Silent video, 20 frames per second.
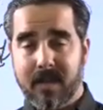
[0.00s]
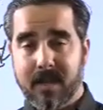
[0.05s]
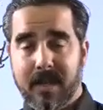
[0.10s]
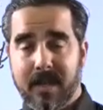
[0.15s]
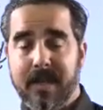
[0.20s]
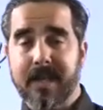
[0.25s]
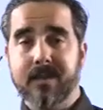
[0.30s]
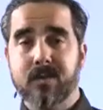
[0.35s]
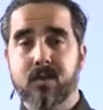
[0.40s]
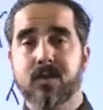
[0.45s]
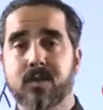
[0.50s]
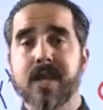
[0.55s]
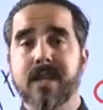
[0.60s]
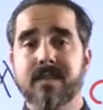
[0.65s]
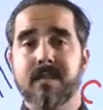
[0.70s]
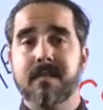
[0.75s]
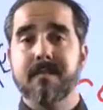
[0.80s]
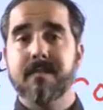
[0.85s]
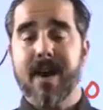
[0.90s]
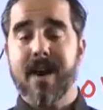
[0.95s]
in today's
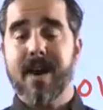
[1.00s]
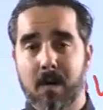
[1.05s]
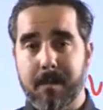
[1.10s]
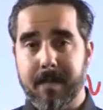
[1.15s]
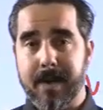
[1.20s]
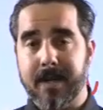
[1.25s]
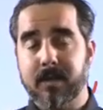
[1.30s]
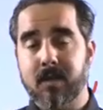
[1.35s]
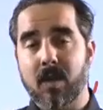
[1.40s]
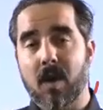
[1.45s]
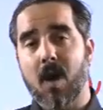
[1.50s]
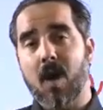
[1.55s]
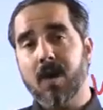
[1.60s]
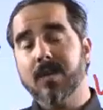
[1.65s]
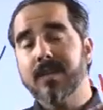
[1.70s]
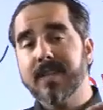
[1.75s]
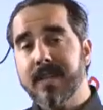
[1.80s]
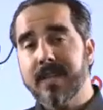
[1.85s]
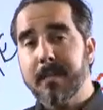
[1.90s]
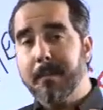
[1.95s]
environment are
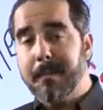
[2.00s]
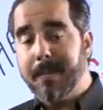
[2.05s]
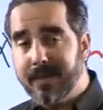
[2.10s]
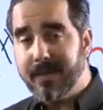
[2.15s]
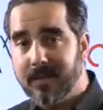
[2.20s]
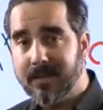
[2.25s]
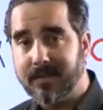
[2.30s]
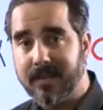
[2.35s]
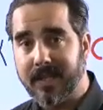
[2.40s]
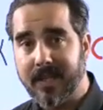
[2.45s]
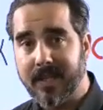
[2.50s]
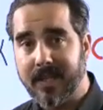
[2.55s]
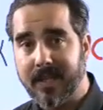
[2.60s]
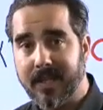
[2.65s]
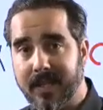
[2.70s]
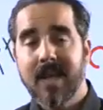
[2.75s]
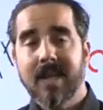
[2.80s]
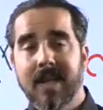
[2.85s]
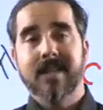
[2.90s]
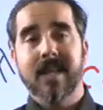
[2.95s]
the businesses
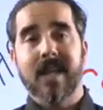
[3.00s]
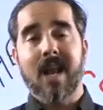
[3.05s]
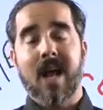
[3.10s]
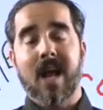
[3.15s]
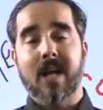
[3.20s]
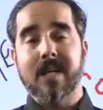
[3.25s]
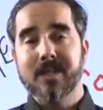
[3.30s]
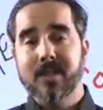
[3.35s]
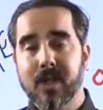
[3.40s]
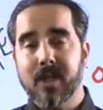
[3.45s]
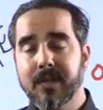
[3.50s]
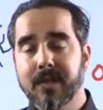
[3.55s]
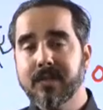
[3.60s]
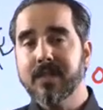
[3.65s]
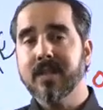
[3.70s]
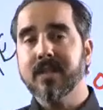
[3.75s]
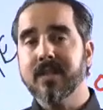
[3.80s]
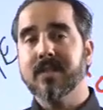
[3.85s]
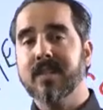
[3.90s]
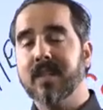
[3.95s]
that adjust
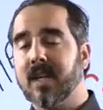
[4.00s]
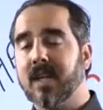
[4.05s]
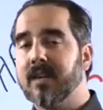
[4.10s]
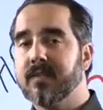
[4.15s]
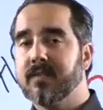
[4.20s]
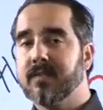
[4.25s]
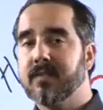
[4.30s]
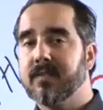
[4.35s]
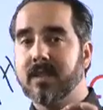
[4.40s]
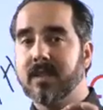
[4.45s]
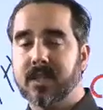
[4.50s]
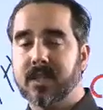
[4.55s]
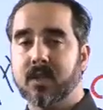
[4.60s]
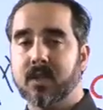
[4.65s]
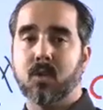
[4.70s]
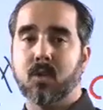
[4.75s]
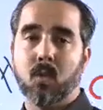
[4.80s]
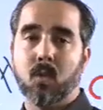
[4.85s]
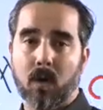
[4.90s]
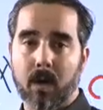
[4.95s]
themselves to the
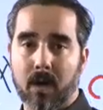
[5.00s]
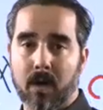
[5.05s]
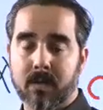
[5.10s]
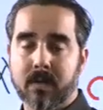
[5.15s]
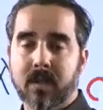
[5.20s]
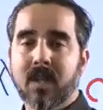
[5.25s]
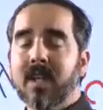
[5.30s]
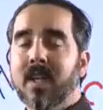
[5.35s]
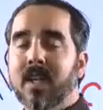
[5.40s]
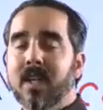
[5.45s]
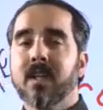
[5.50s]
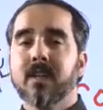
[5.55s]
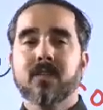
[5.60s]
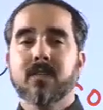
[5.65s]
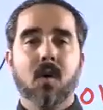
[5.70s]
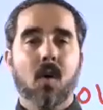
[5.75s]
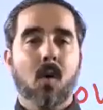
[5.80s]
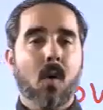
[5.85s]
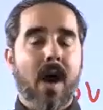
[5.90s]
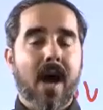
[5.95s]
digital world.
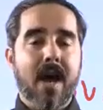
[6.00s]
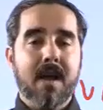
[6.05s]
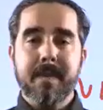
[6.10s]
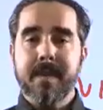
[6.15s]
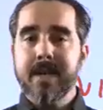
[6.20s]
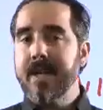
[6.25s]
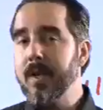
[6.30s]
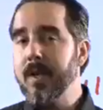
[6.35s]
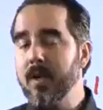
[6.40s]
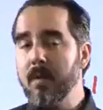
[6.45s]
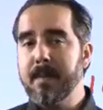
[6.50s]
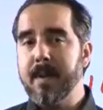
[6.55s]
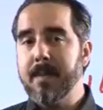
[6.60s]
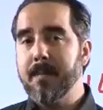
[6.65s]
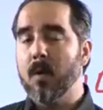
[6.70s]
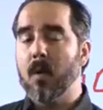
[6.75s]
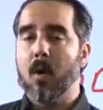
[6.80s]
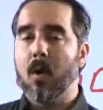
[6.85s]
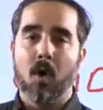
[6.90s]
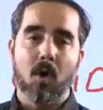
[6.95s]
So I've been hearing
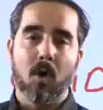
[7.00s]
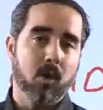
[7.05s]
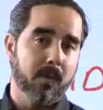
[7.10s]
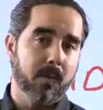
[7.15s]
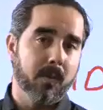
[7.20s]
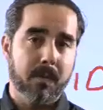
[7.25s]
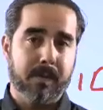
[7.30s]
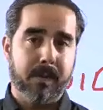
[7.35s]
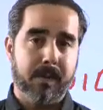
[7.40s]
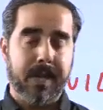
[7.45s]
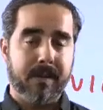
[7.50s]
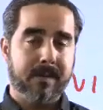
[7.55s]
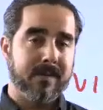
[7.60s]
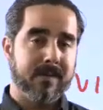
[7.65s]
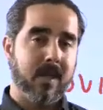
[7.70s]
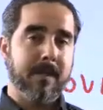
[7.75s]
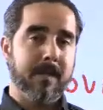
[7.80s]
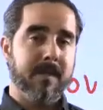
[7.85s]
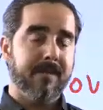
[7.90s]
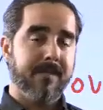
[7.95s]
people all over the place
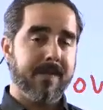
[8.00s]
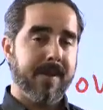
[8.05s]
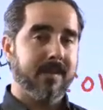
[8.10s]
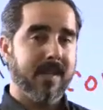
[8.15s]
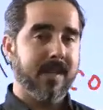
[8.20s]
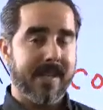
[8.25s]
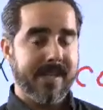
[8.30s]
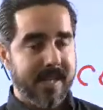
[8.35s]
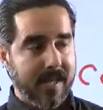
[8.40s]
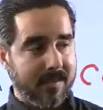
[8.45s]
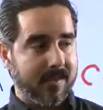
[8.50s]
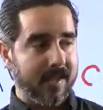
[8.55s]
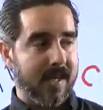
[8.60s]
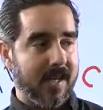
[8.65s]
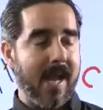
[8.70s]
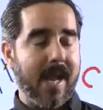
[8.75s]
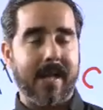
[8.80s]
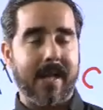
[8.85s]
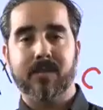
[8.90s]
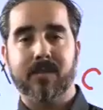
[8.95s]
telling me things like yesterday
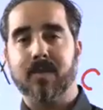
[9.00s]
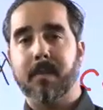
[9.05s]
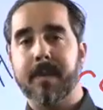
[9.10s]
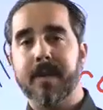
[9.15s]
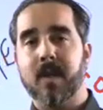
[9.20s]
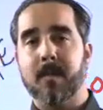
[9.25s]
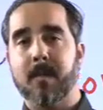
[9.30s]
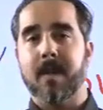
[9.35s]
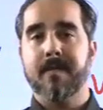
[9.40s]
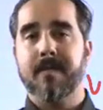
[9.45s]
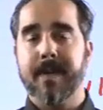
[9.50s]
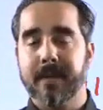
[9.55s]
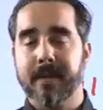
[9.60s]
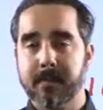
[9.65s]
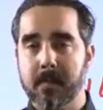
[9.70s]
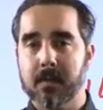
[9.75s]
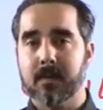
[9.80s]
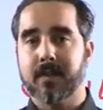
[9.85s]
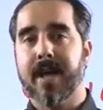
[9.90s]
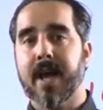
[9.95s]
I had somebody on my
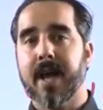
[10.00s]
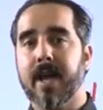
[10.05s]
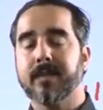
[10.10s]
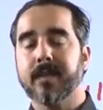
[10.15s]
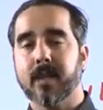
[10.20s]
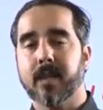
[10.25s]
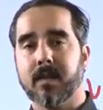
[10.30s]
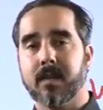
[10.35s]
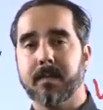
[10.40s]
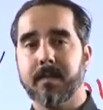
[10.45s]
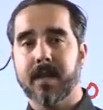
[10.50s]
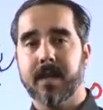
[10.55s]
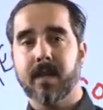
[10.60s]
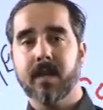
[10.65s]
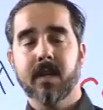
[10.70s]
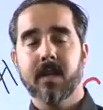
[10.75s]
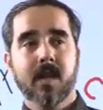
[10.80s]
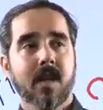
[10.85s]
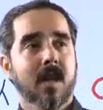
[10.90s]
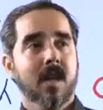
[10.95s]
Facebook Live telling me
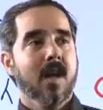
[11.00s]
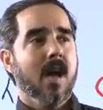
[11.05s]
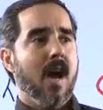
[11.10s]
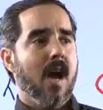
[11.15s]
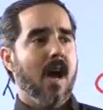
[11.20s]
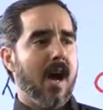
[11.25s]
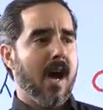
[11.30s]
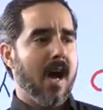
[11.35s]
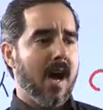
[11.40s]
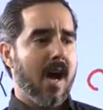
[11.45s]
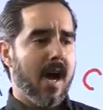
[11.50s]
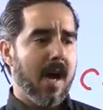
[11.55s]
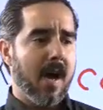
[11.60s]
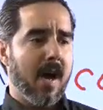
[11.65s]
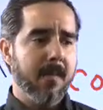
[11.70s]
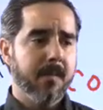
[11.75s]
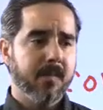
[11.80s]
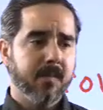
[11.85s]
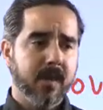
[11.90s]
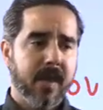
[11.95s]

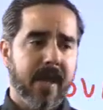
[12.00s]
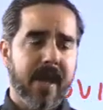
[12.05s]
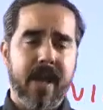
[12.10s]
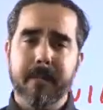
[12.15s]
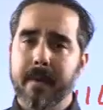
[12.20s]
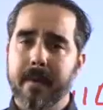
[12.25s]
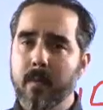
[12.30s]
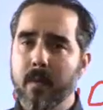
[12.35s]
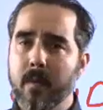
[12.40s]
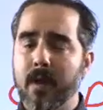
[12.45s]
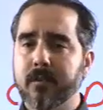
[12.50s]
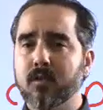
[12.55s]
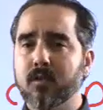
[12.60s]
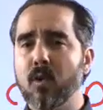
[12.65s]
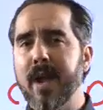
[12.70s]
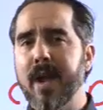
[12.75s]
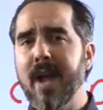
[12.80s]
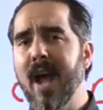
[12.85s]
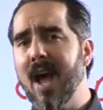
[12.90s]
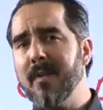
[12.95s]
Hey, Manuel, so
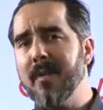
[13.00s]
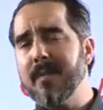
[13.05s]
I have